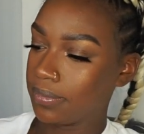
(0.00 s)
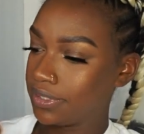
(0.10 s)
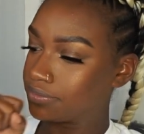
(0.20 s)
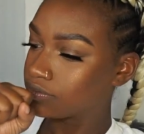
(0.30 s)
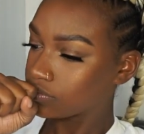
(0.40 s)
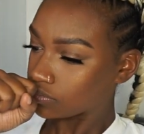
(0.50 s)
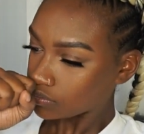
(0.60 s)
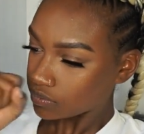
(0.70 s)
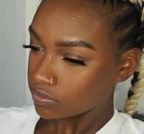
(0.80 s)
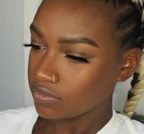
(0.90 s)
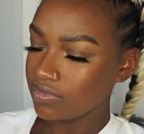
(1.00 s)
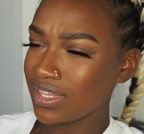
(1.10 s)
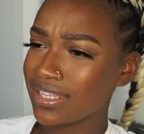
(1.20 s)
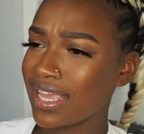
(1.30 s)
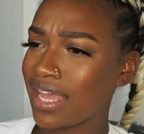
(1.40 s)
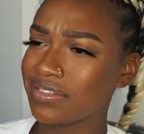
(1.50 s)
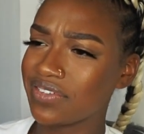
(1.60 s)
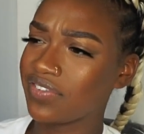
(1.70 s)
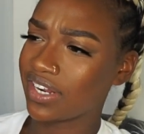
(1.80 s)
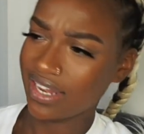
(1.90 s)
But they have
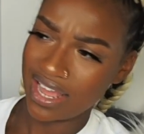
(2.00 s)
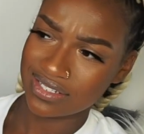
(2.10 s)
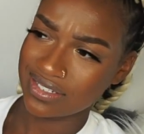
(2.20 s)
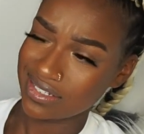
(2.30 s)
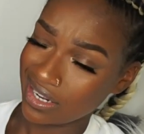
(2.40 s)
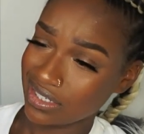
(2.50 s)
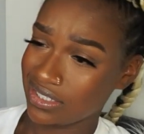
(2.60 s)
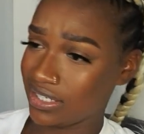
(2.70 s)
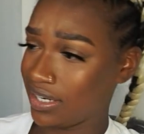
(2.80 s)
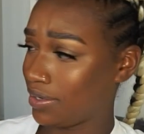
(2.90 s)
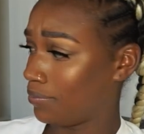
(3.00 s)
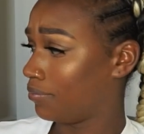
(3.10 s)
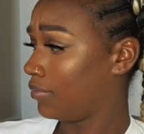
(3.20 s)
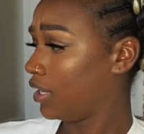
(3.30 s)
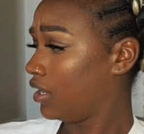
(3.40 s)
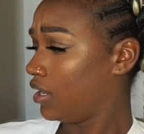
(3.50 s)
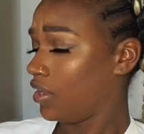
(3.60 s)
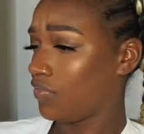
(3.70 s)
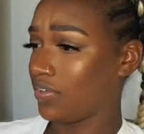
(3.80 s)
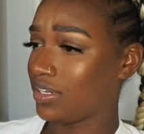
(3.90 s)
different classes, like gym
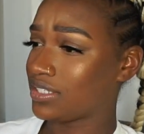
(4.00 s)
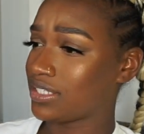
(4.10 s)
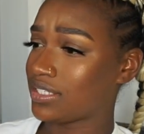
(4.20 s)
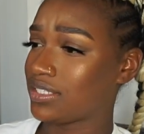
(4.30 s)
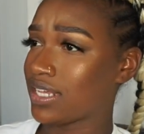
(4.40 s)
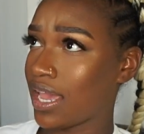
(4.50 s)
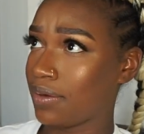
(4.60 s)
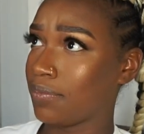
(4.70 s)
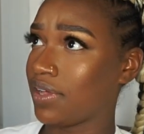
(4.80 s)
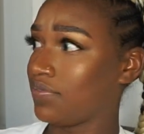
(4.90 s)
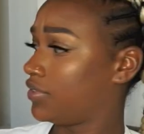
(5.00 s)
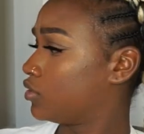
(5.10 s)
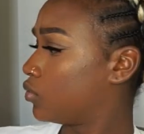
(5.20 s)
for 10 months to